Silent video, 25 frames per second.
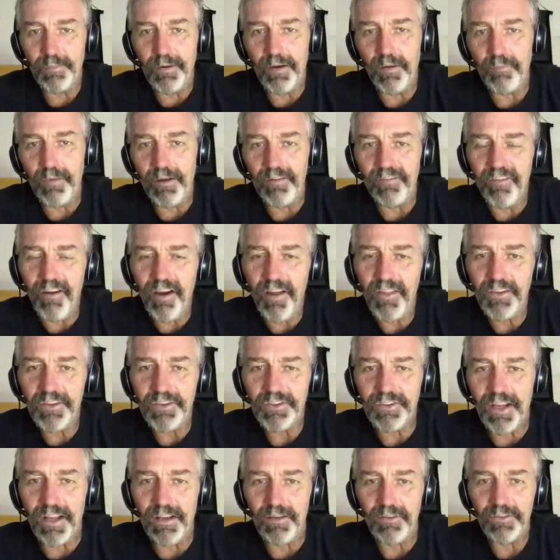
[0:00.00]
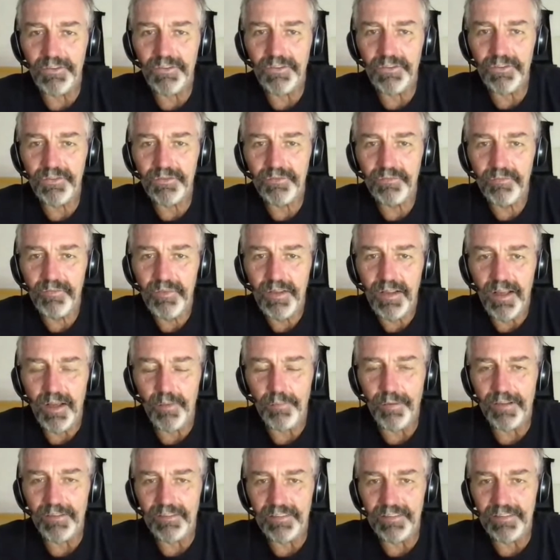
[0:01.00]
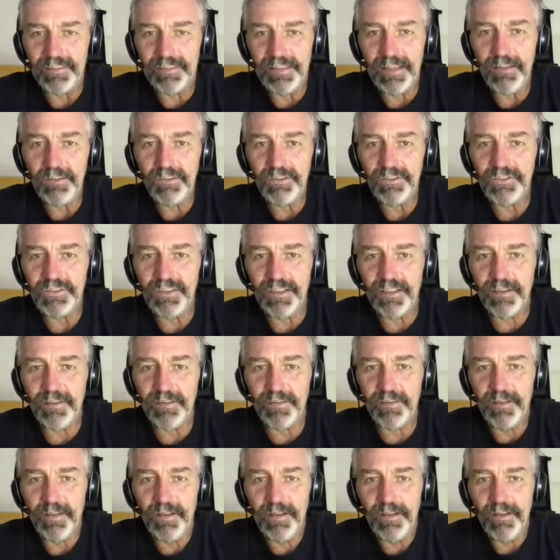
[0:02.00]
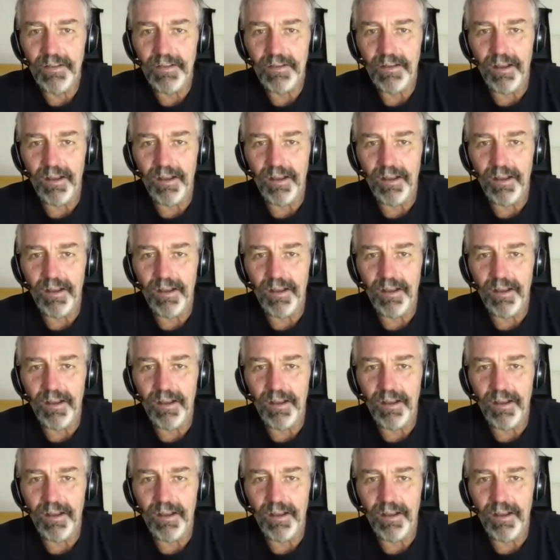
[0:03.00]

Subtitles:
about my father's house, about this house that